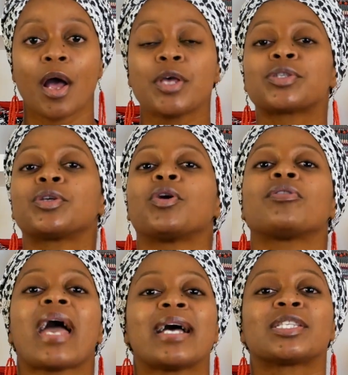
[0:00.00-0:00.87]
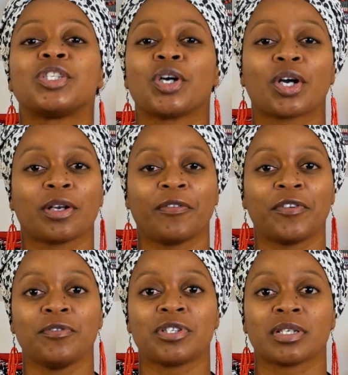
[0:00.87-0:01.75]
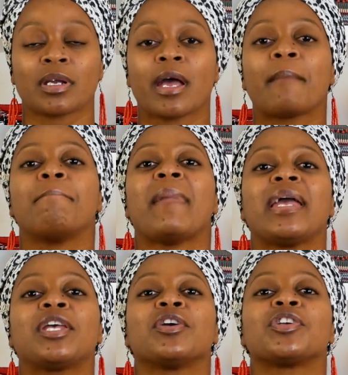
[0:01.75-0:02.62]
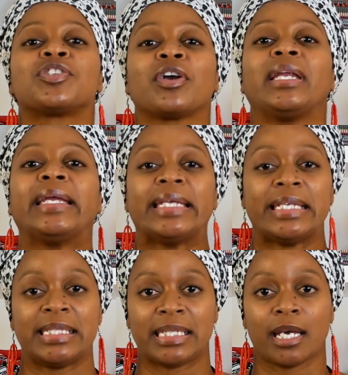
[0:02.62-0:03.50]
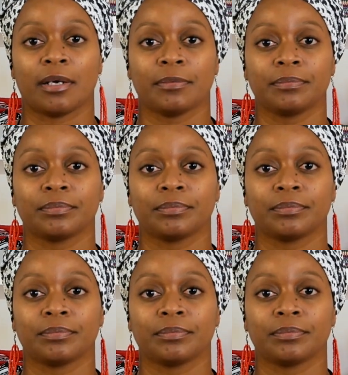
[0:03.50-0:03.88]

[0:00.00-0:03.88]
So don't add to your confusion. Make your journey easier.